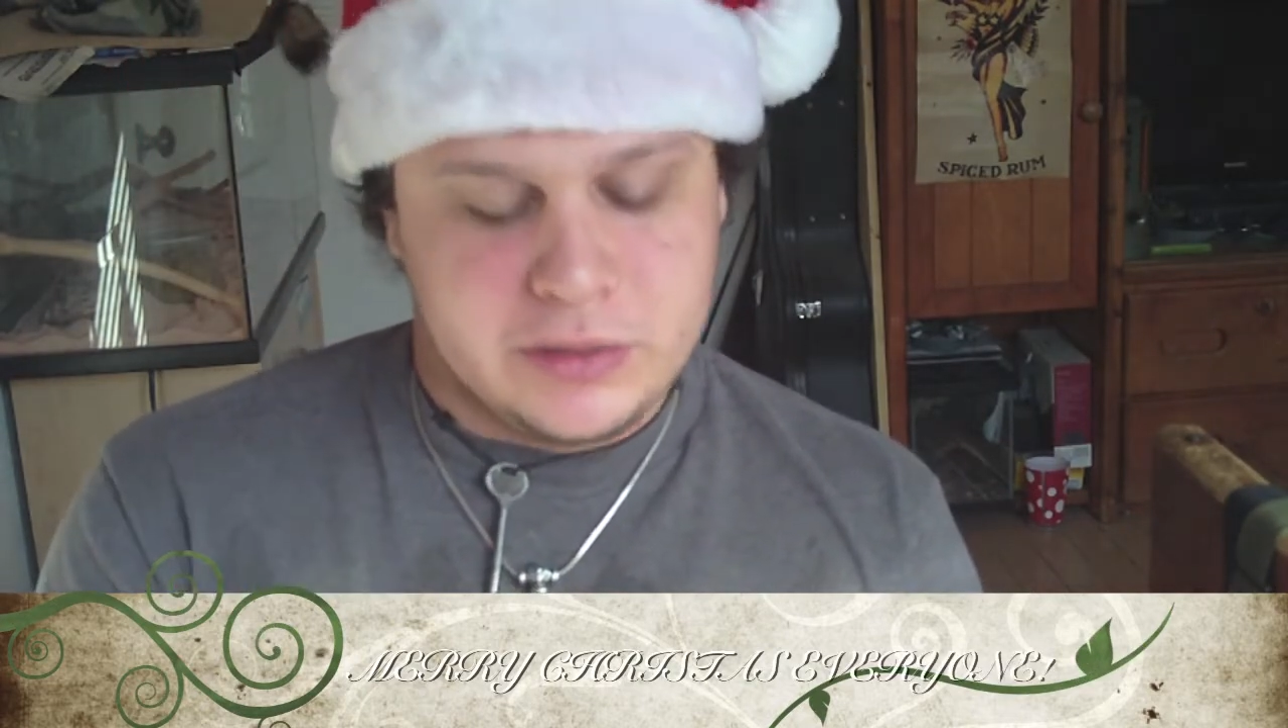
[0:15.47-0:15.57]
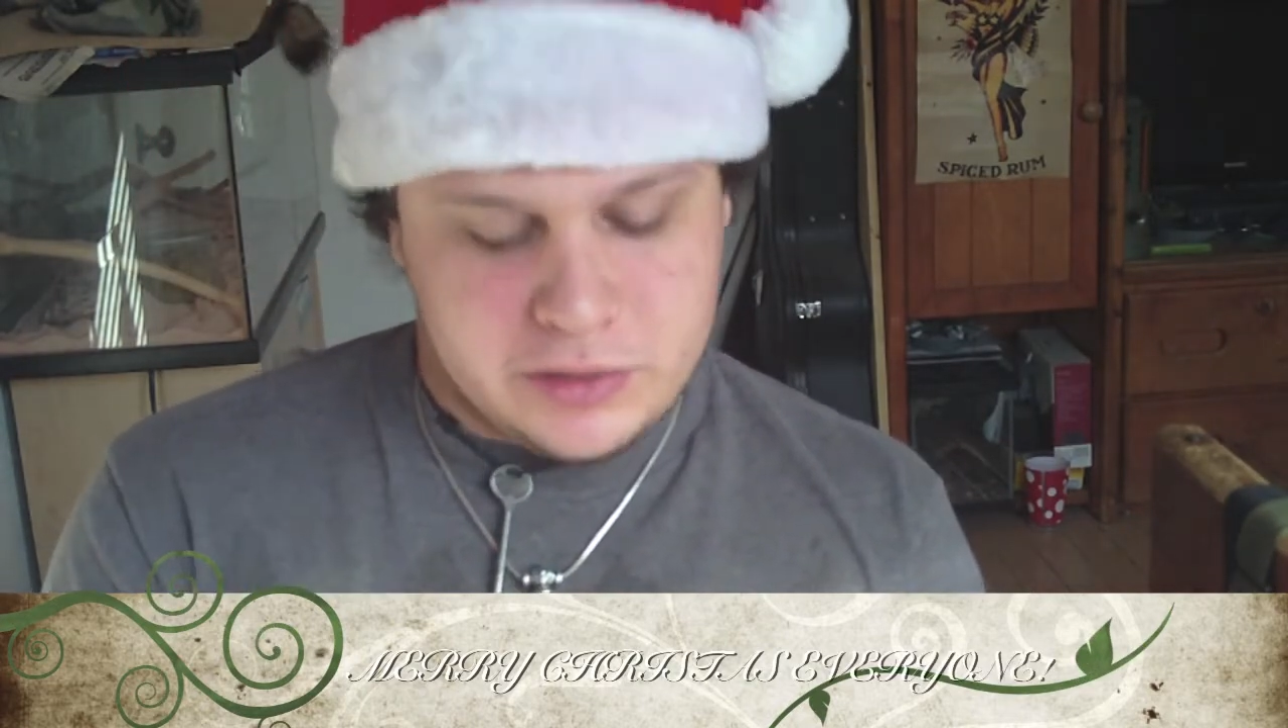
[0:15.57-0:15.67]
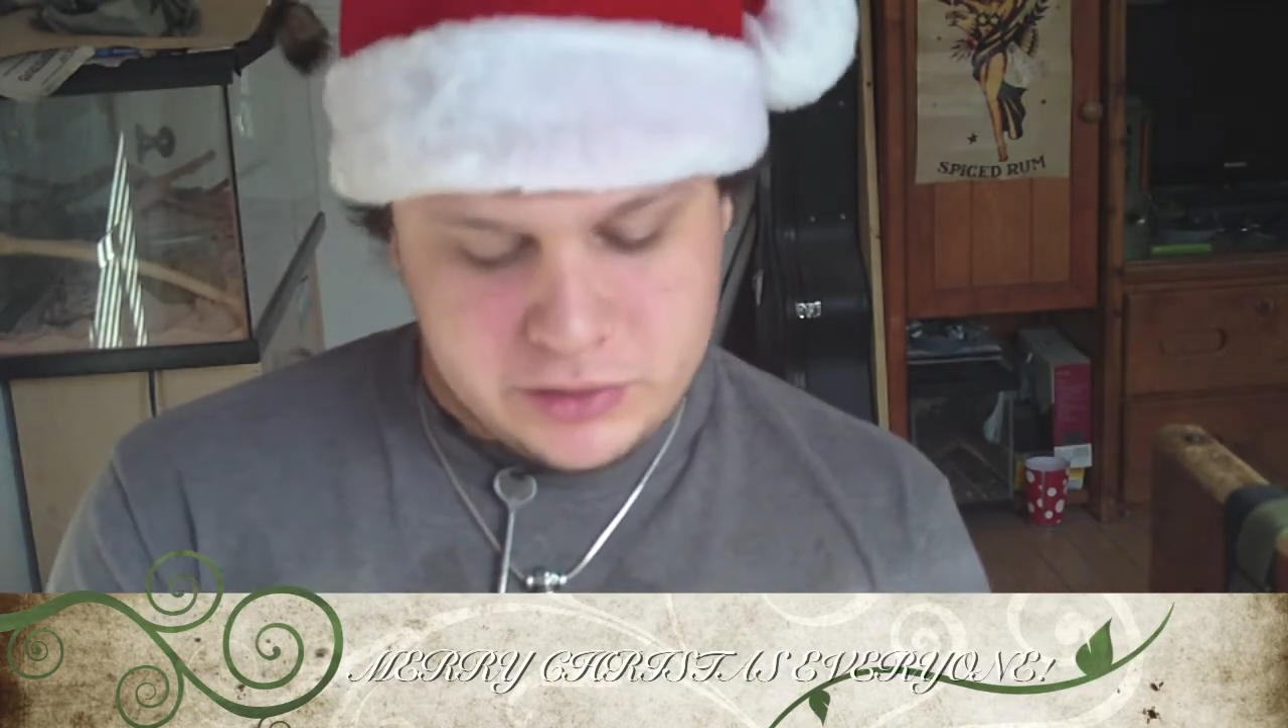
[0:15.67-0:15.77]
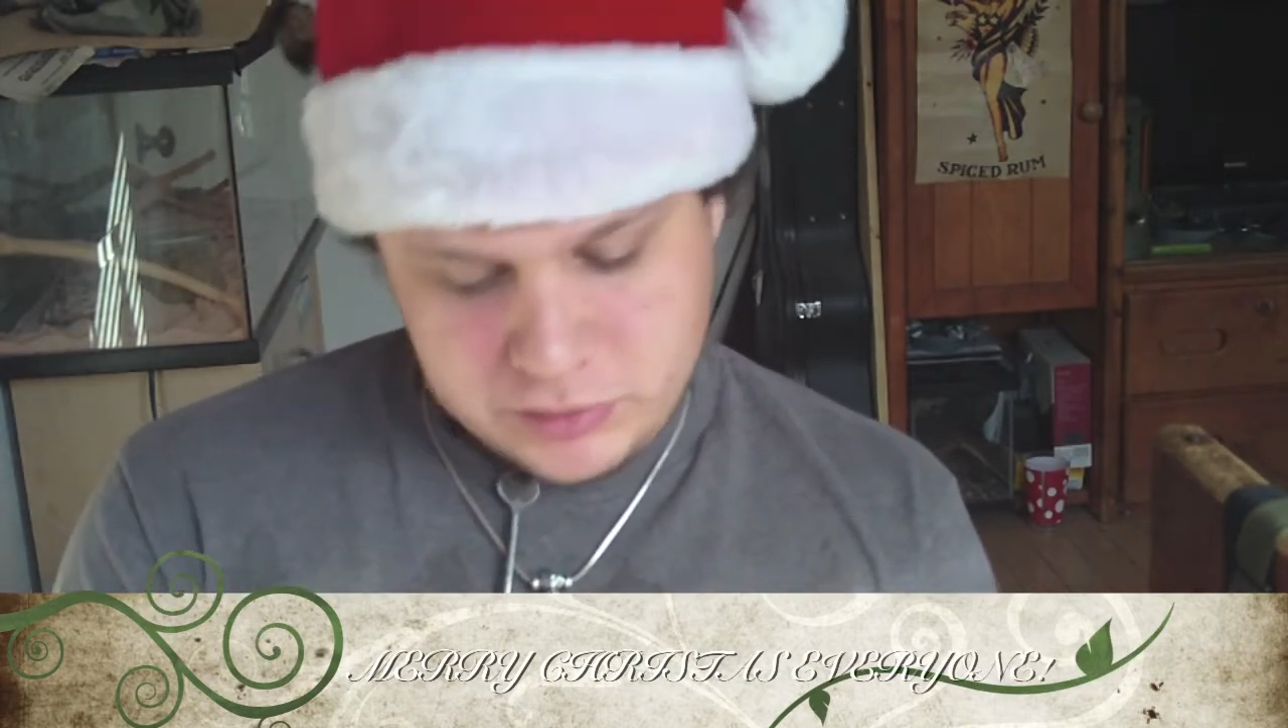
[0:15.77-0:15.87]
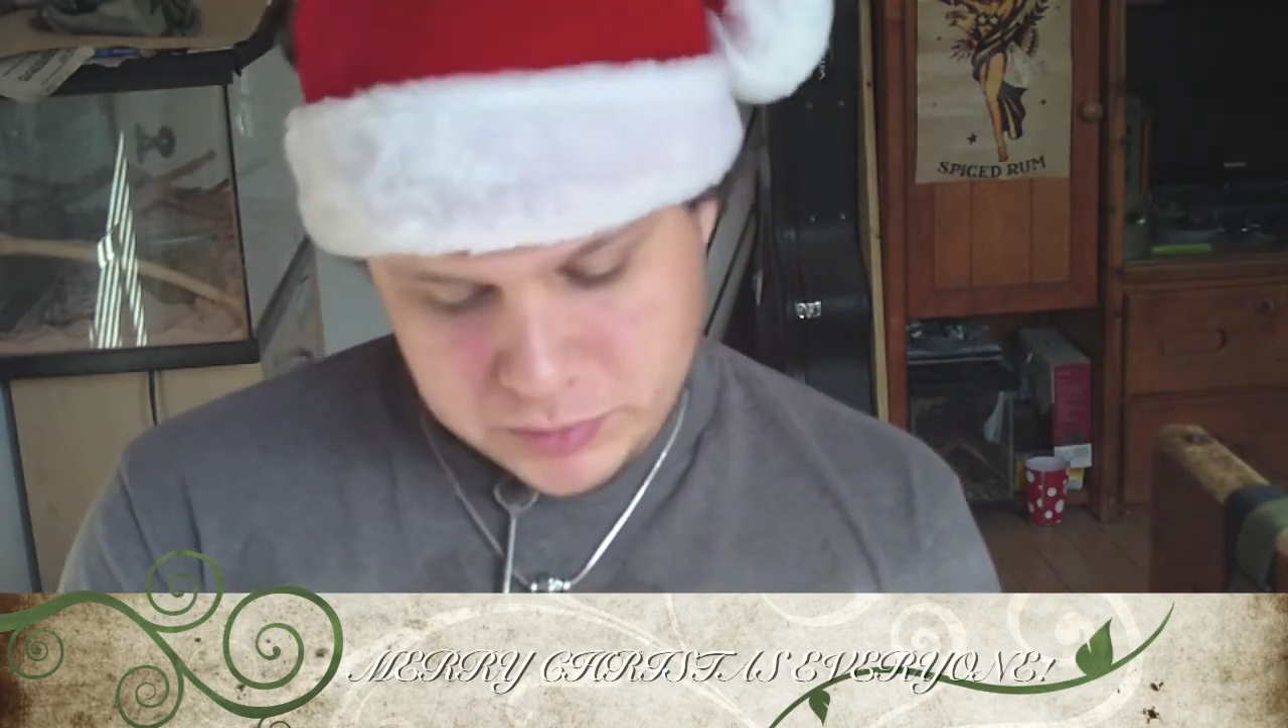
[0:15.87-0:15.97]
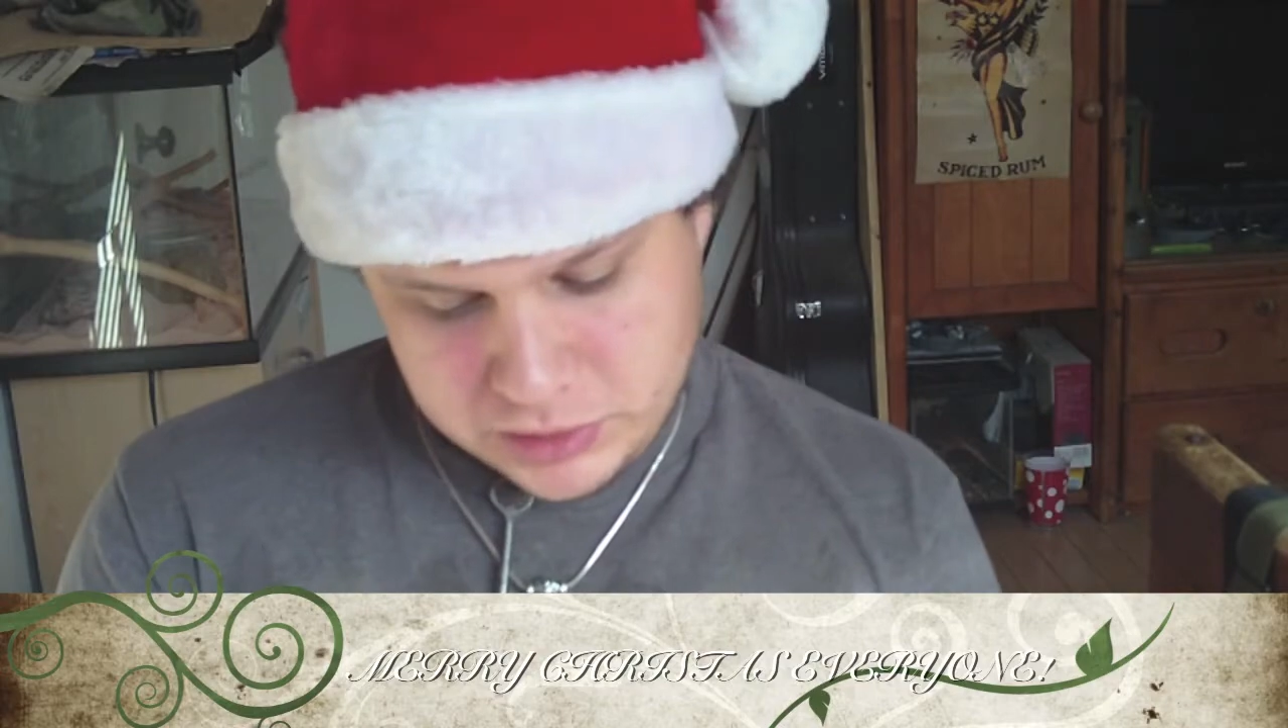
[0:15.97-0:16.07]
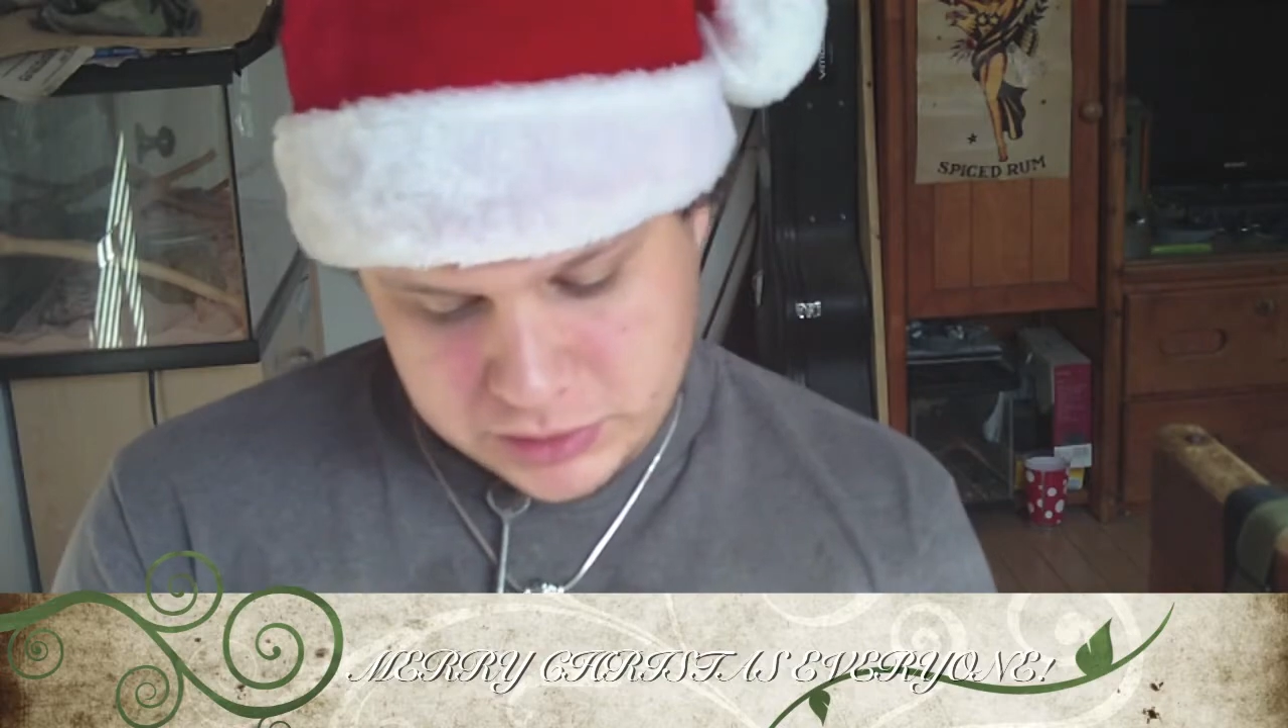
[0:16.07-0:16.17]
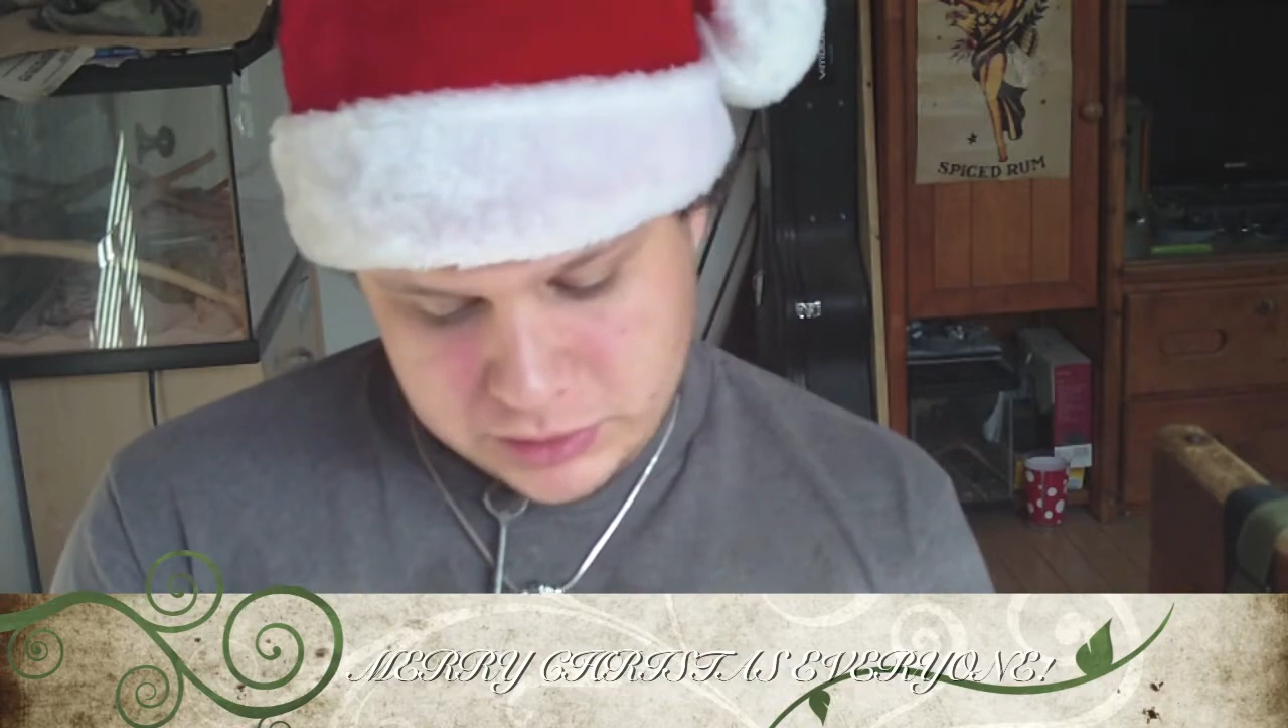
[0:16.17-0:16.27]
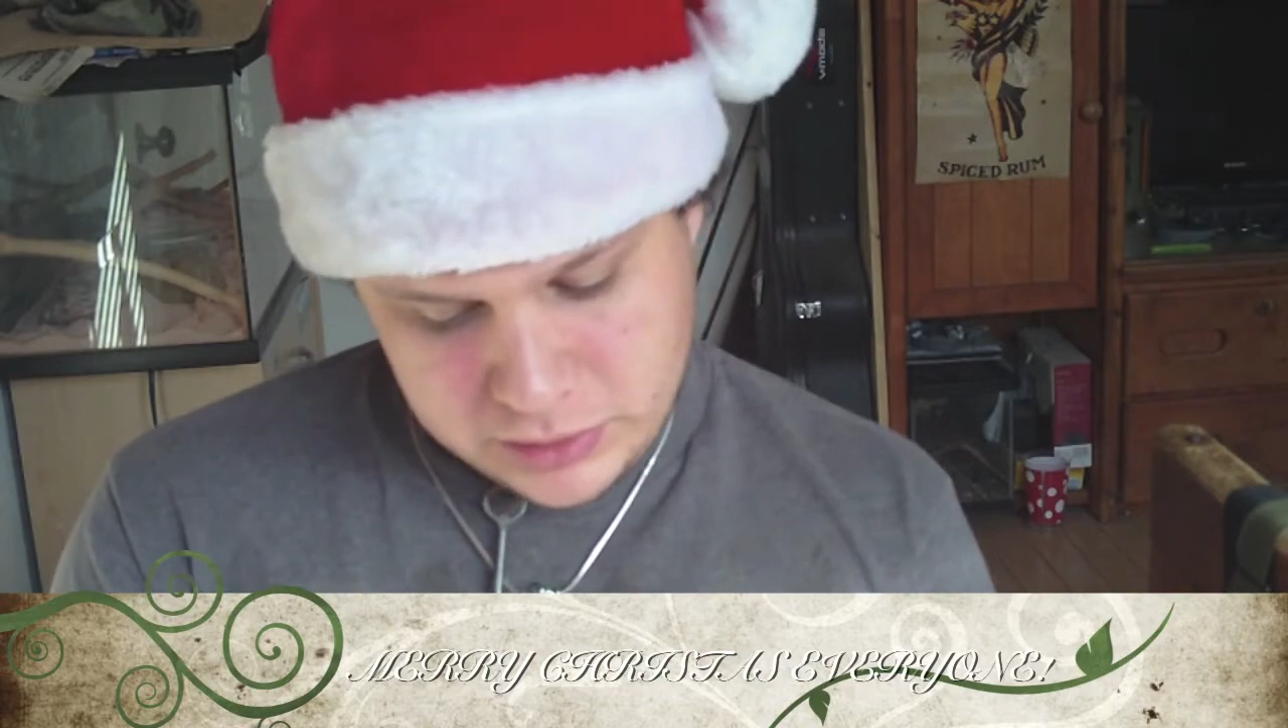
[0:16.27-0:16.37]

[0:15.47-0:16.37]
in the description,